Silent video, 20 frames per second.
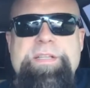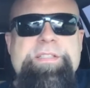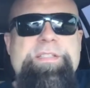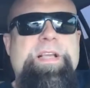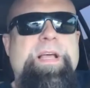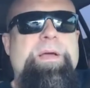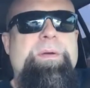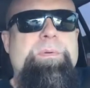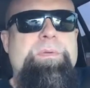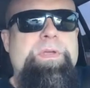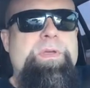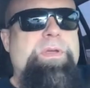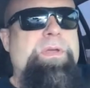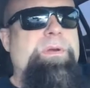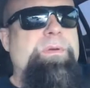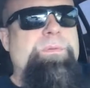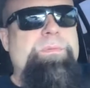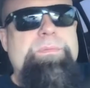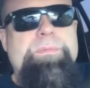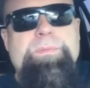So you
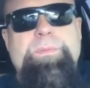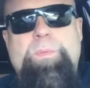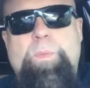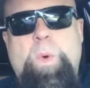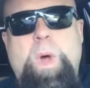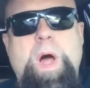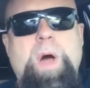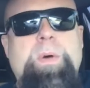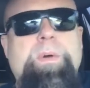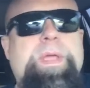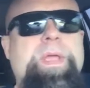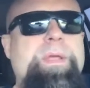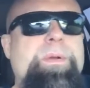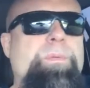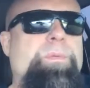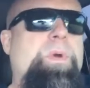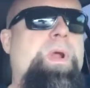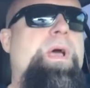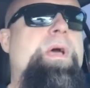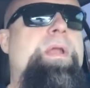can walk it,
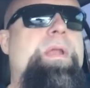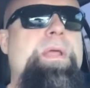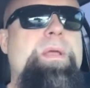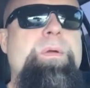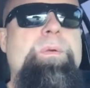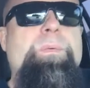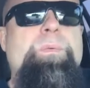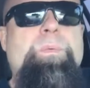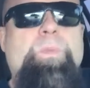run it,